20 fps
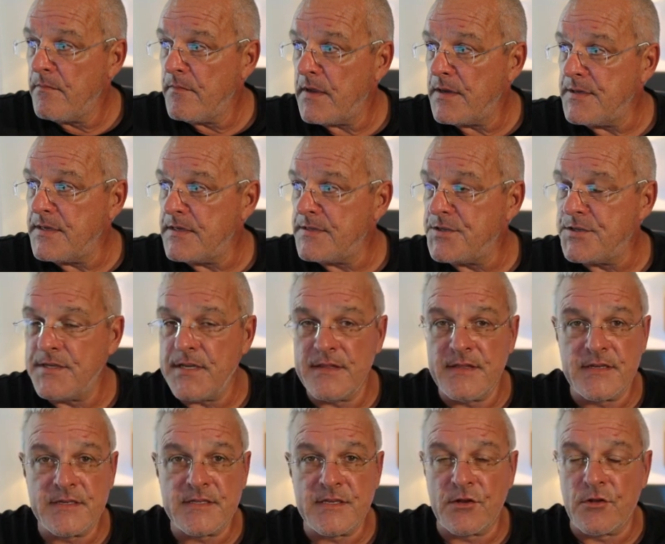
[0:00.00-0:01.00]
I just did
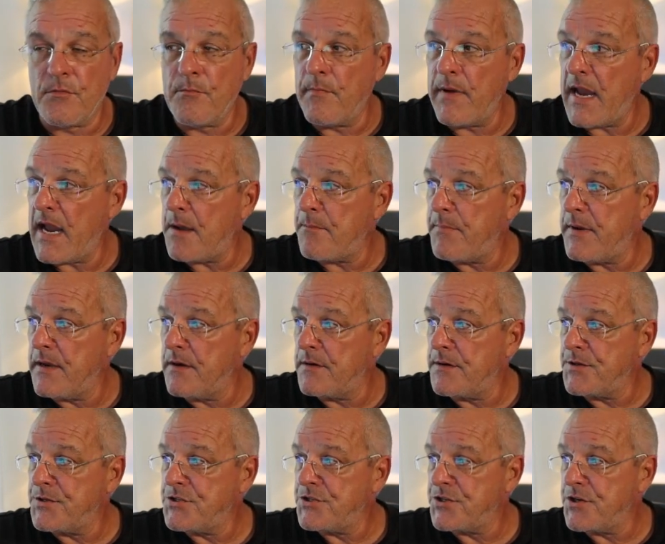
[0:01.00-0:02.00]
this little map here
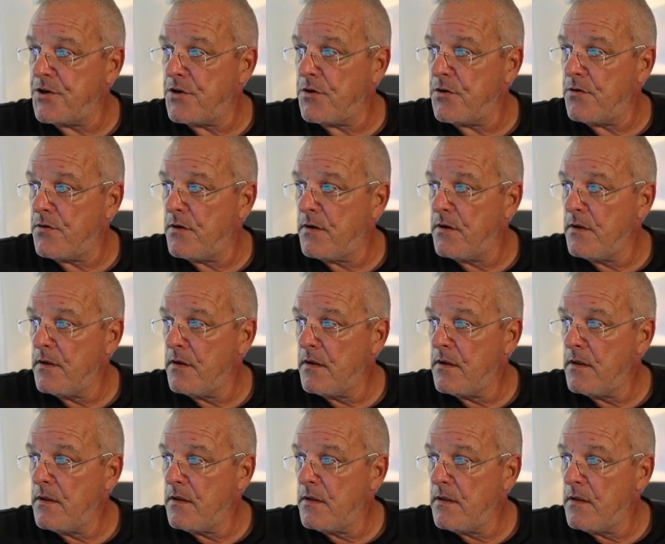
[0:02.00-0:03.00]
to show
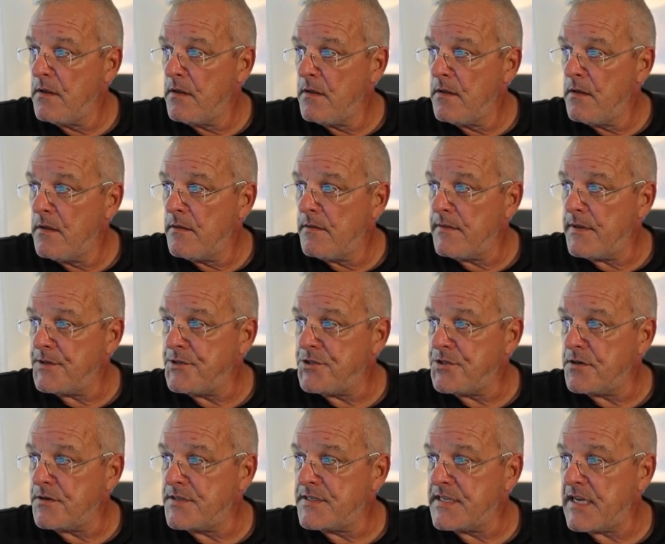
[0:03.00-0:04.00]
that
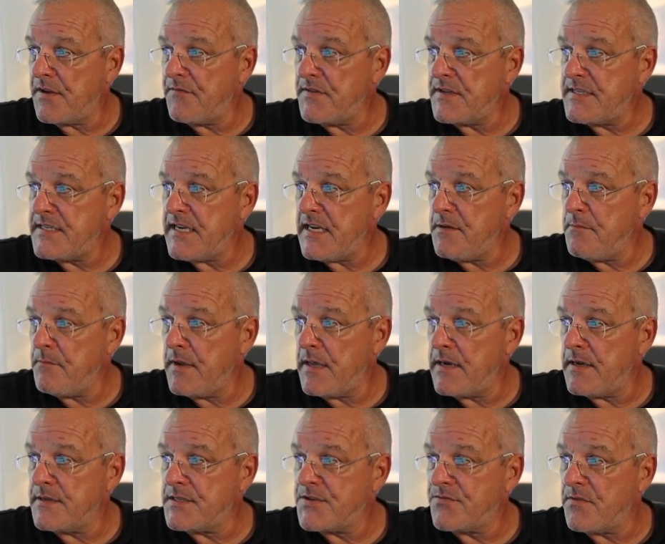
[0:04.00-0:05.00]
you're 17
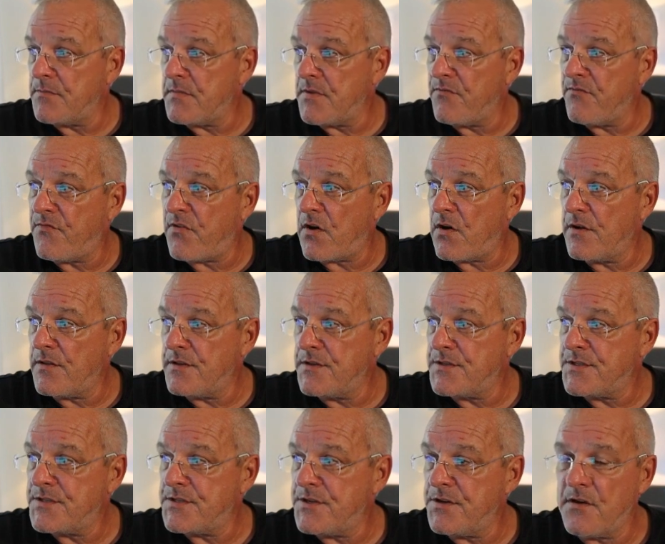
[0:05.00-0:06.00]
minutes from the
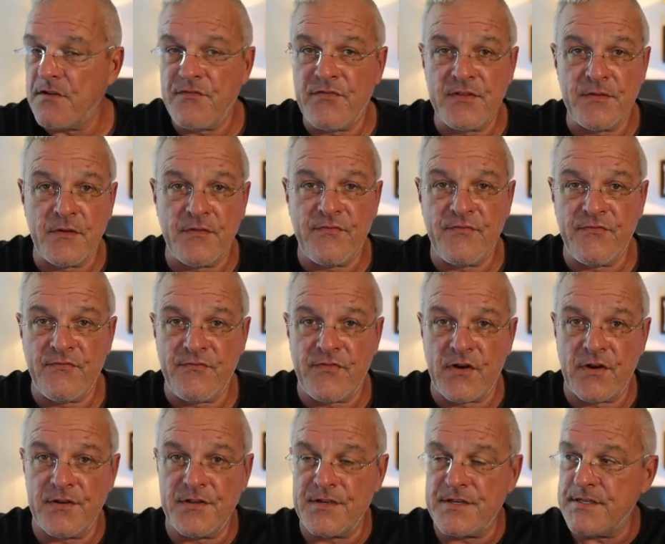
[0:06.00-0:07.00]
farthest, from the
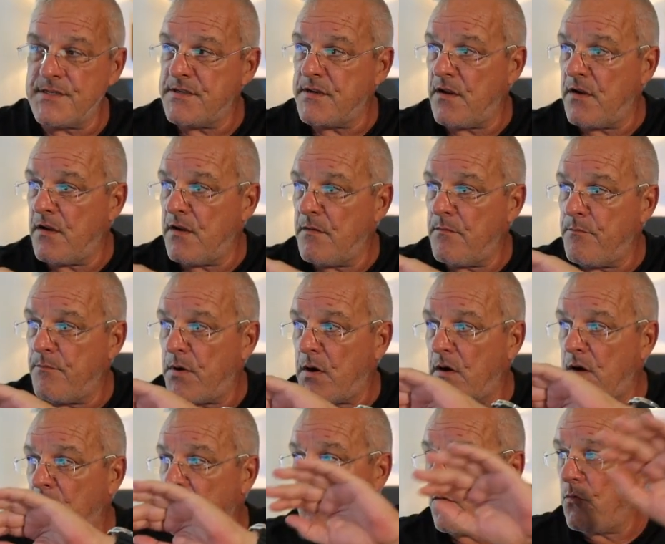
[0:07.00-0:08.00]
farthest
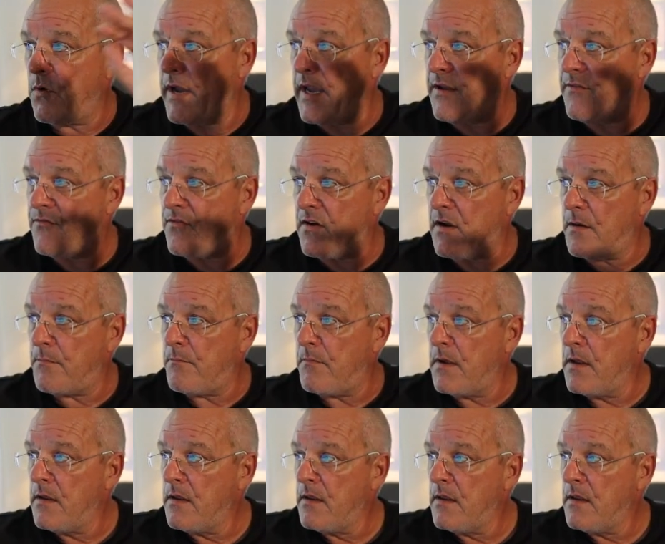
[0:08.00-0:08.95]
part away from,